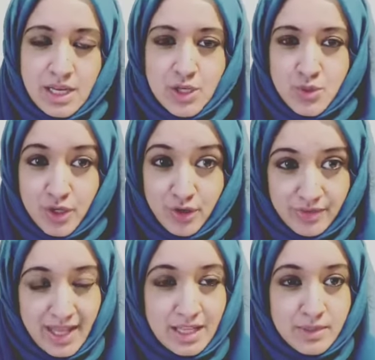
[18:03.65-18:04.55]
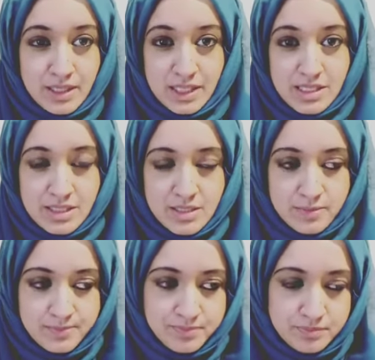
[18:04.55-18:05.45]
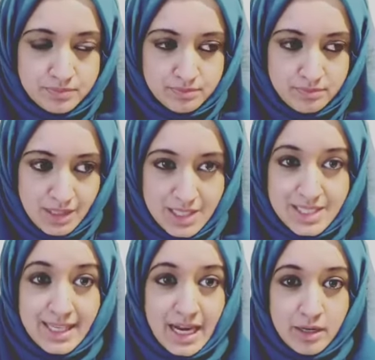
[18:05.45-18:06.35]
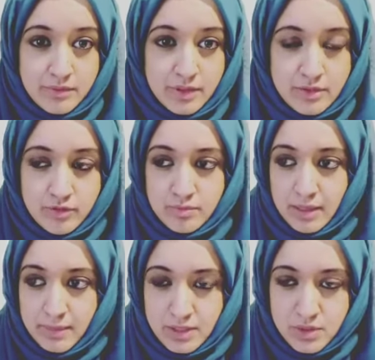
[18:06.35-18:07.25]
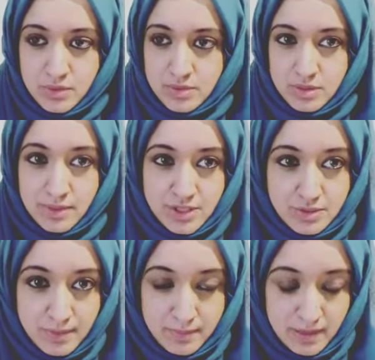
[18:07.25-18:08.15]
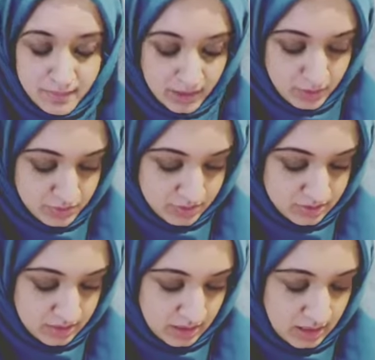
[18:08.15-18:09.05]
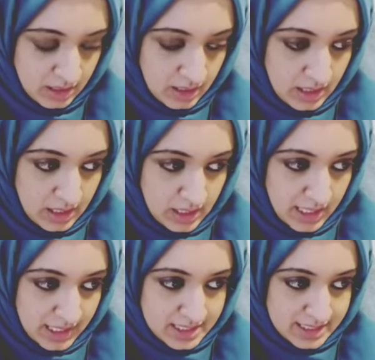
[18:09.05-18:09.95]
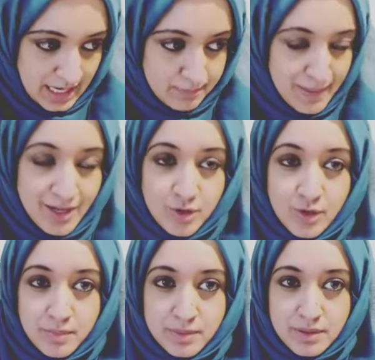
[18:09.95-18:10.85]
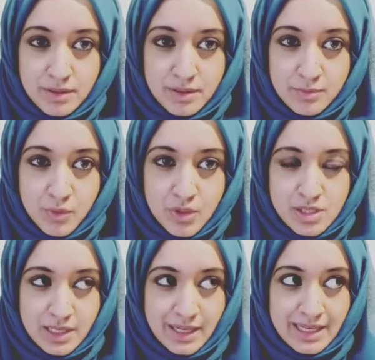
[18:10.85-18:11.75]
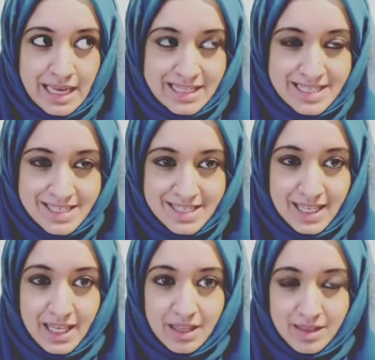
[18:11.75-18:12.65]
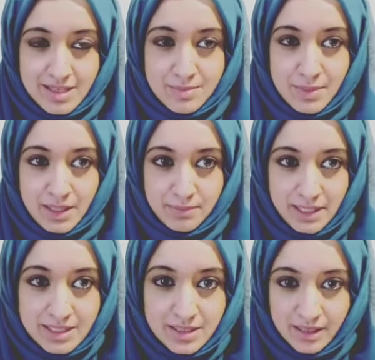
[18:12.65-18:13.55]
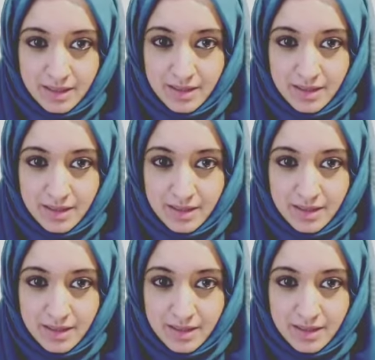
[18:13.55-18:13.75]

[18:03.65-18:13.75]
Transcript: So I got the help that I needed to get out of it through my mentors and my coaches, is get back up emotionally and see this being a blessing.